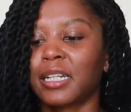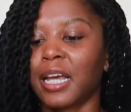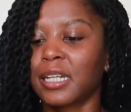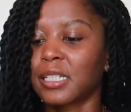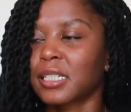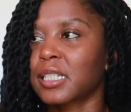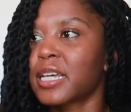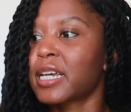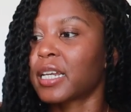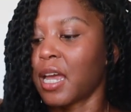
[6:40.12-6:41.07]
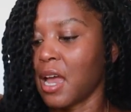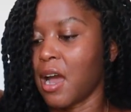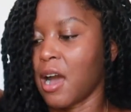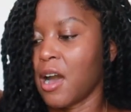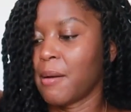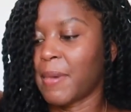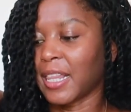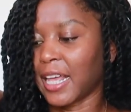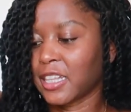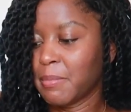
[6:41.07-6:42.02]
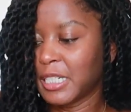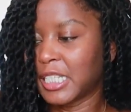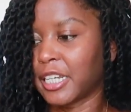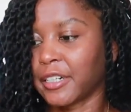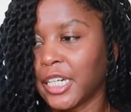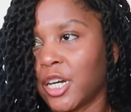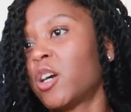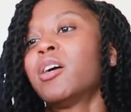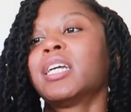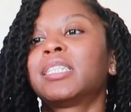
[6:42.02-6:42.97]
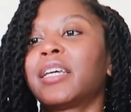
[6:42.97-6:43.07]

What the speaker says: and it has a slit. I like the material. It